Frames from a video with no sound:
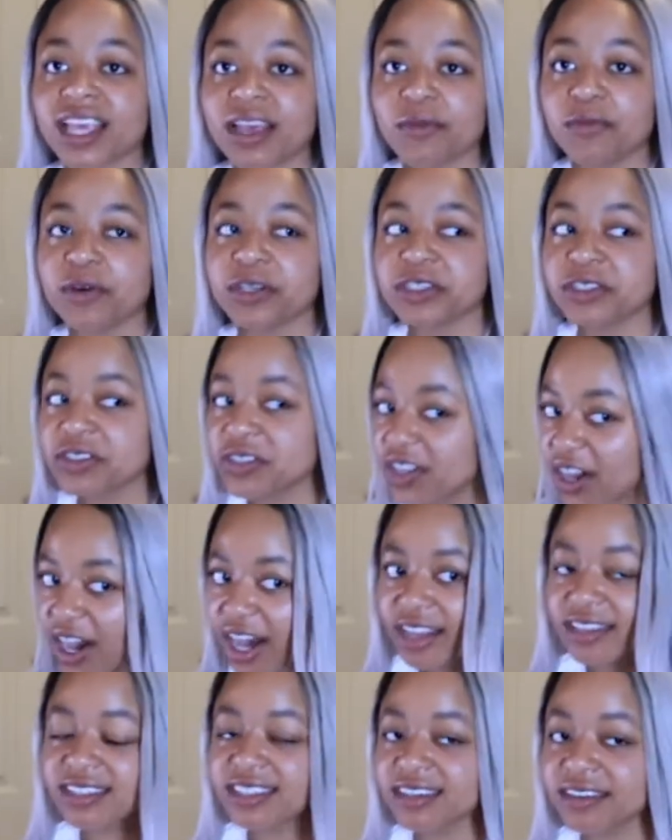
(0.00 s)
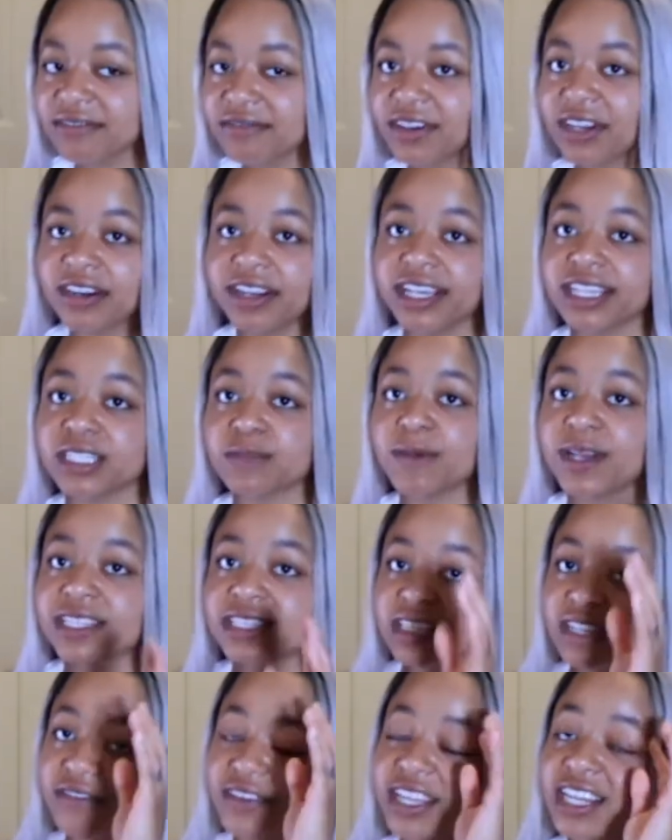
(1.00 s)
was not very
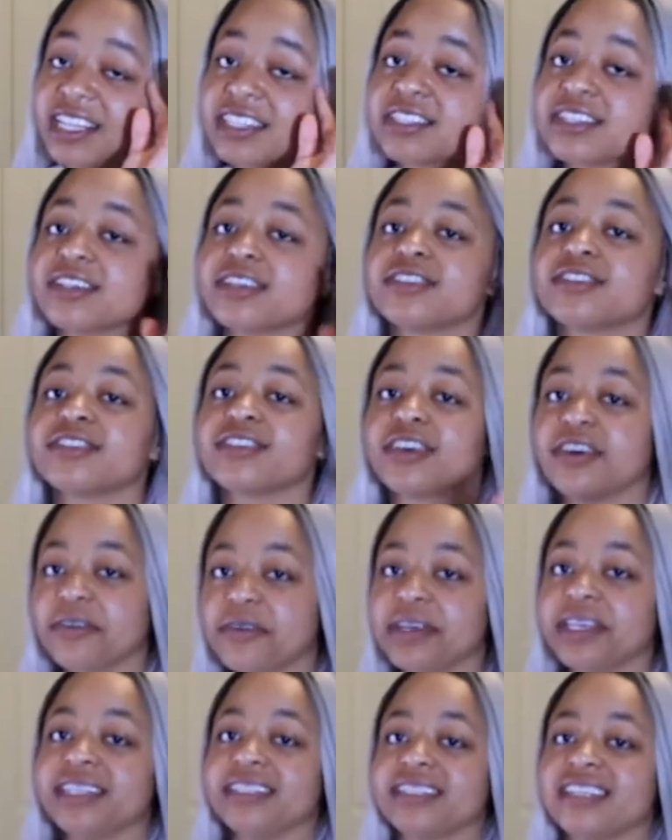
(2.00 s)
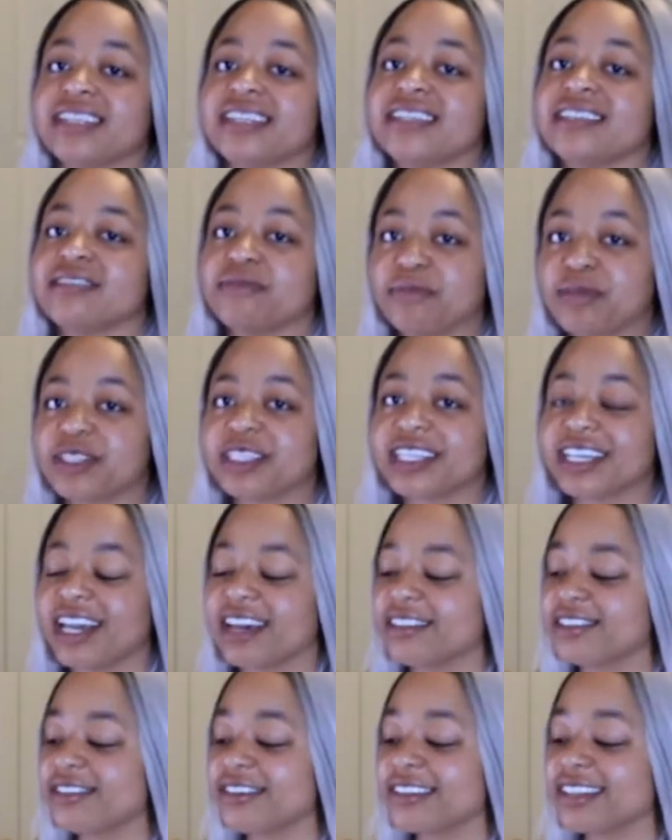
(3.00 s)
expensive, and it's so easy to put
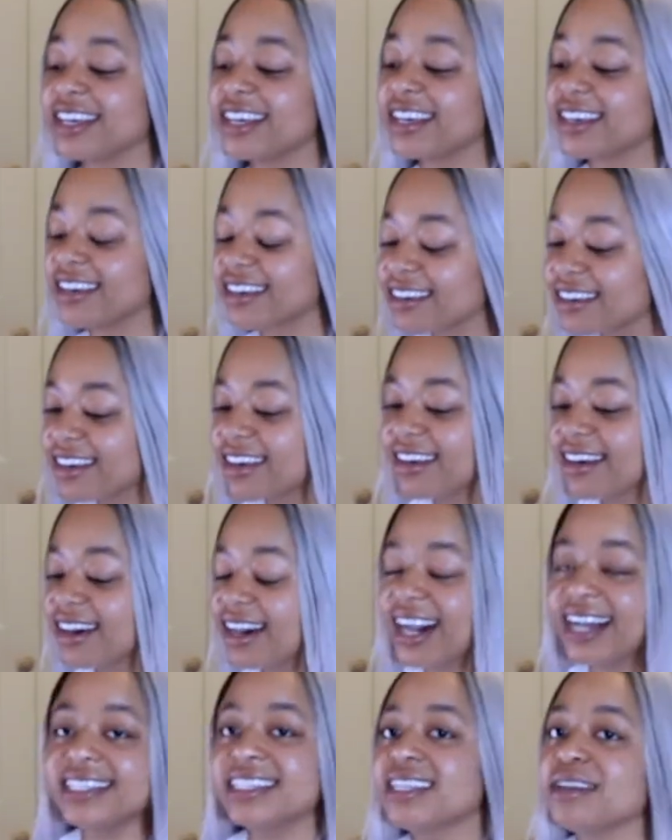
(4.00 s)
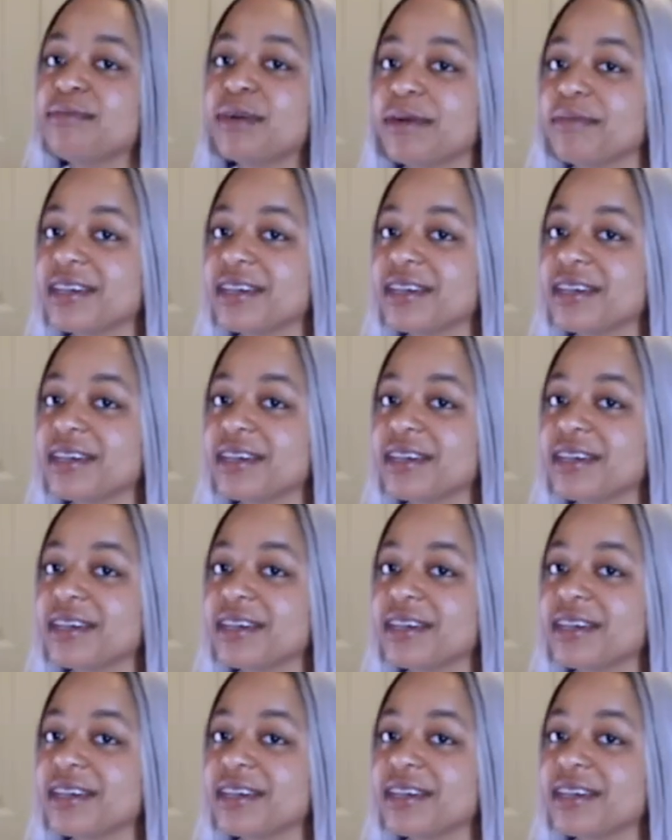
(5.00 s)
together. Like, I did it by